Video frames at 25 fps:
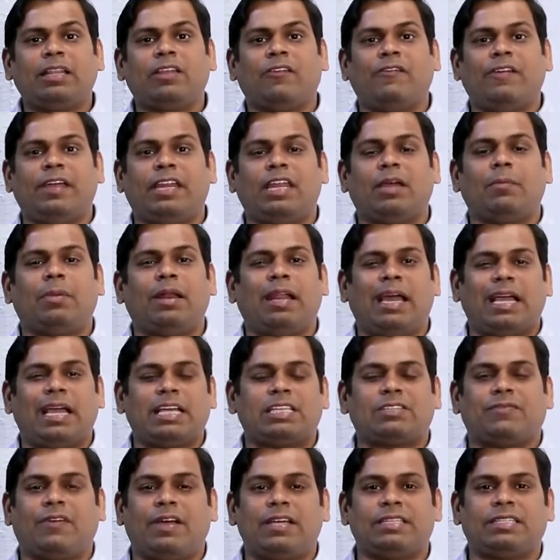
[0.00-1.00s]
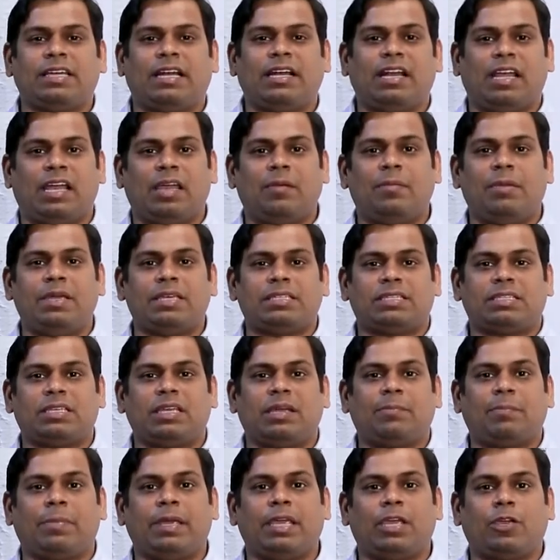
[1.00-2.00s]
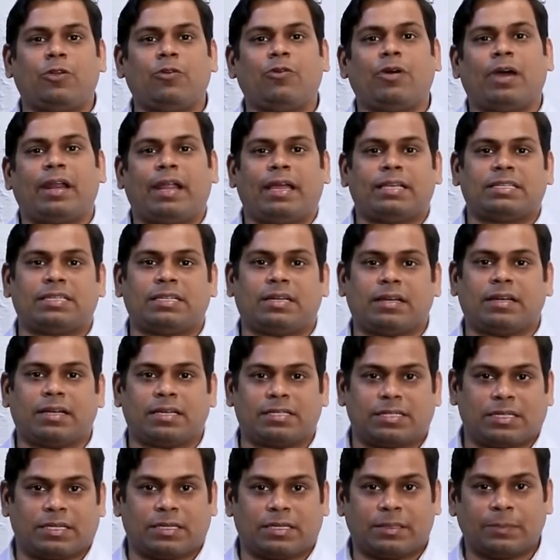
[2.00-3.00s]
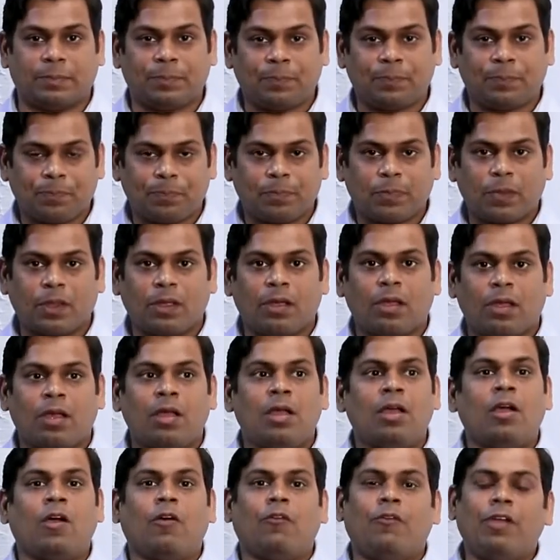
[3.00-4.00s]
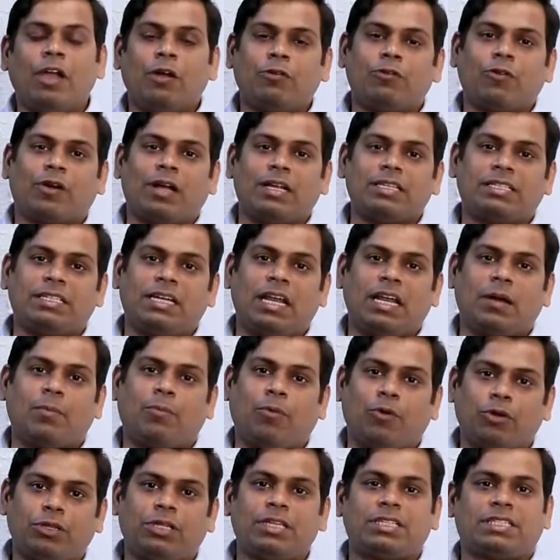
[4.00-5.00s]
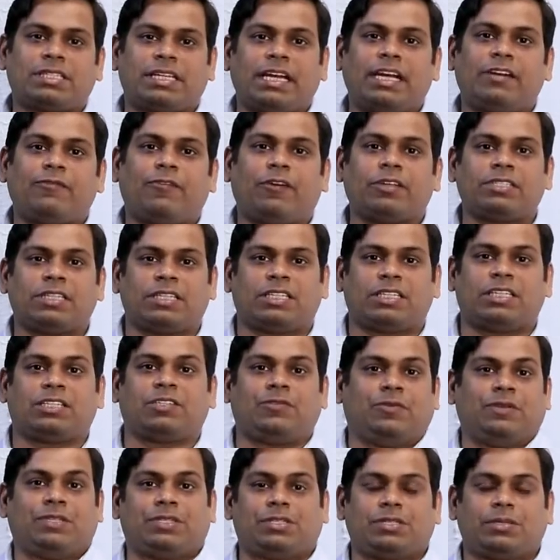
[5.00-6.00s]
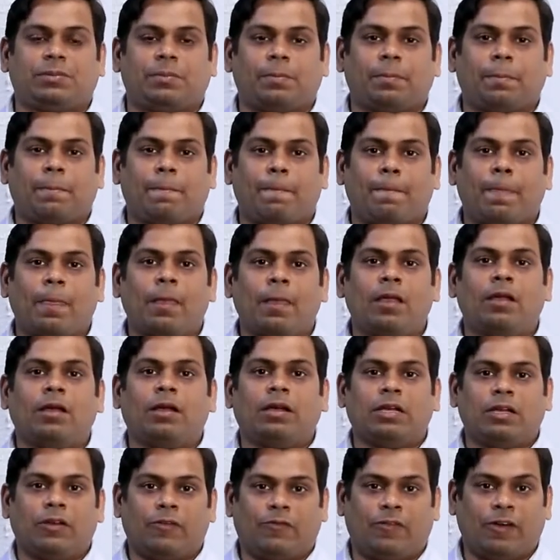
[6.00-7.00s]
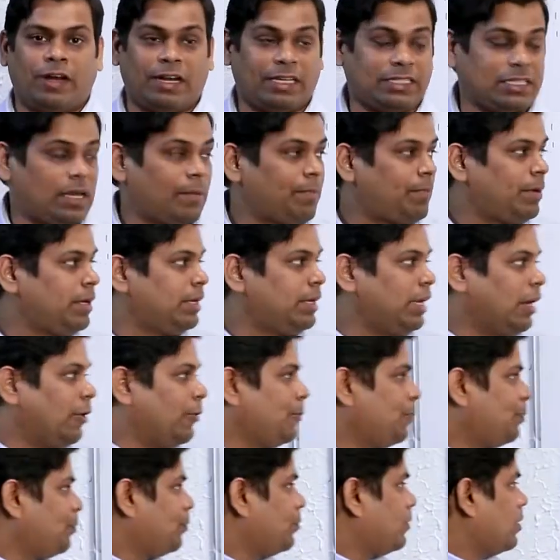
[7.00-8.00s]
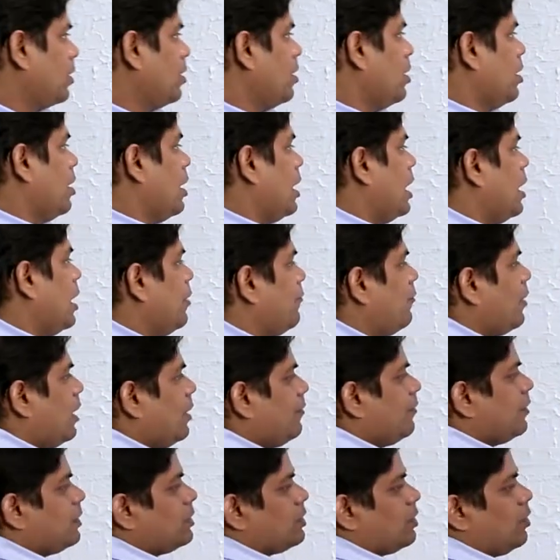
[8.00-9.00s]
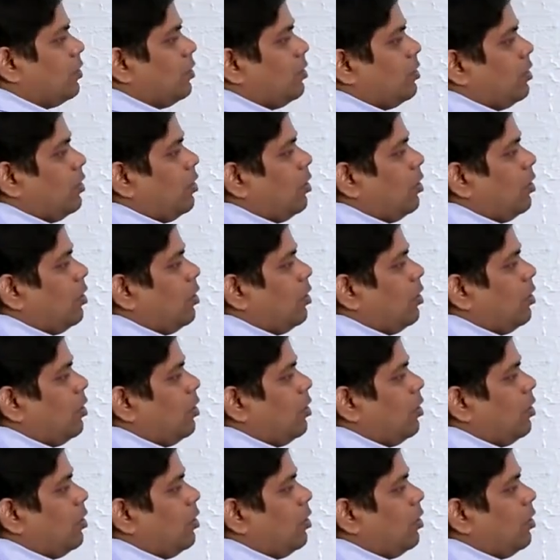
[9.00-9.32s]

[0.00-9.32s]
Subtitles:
by the variable x, y, z, a, b, c, p, q, r, etc., etc. We have to consider both the state for such a switch. For example, now, if I have a